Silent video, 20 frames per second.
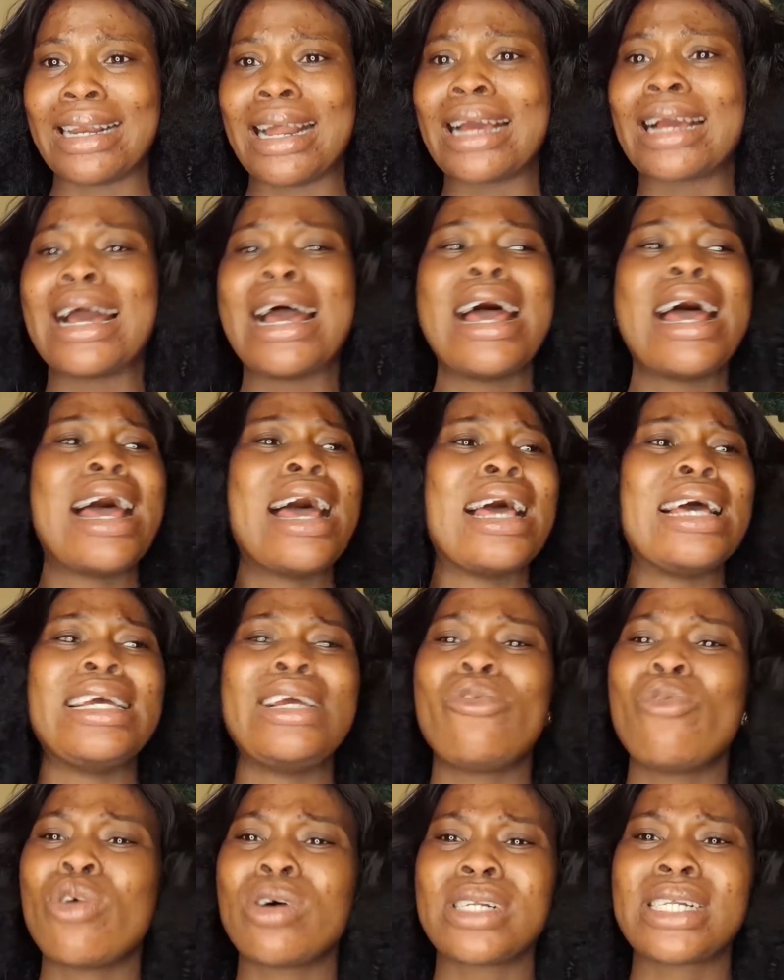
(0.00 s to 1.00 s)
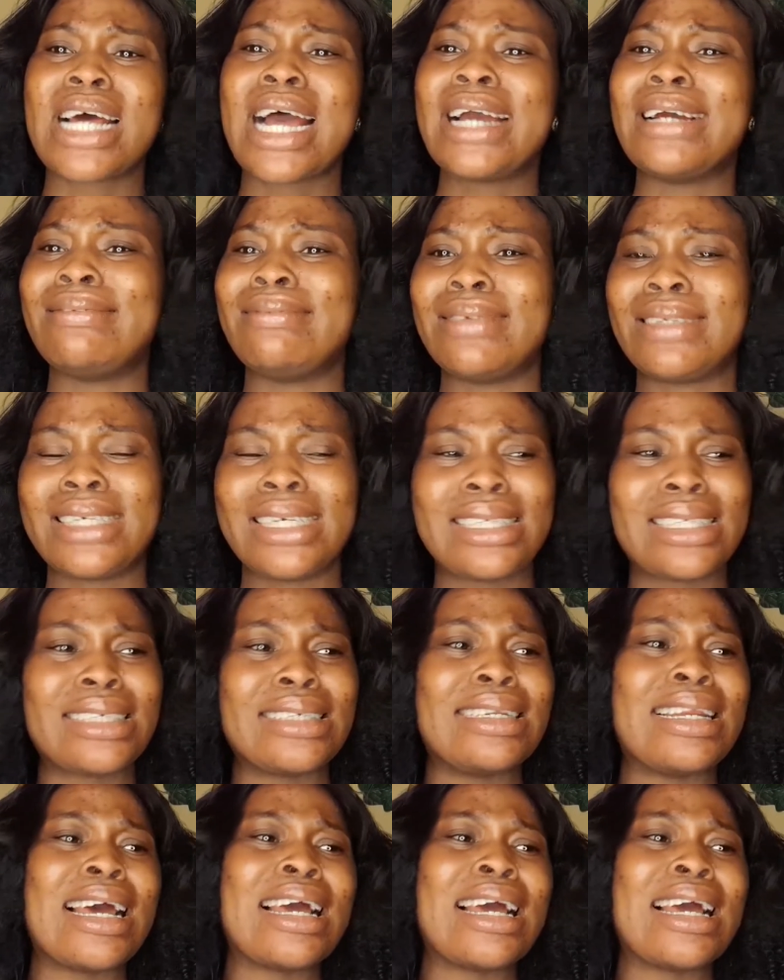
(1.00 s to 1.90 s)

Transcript: Like it was that irritating.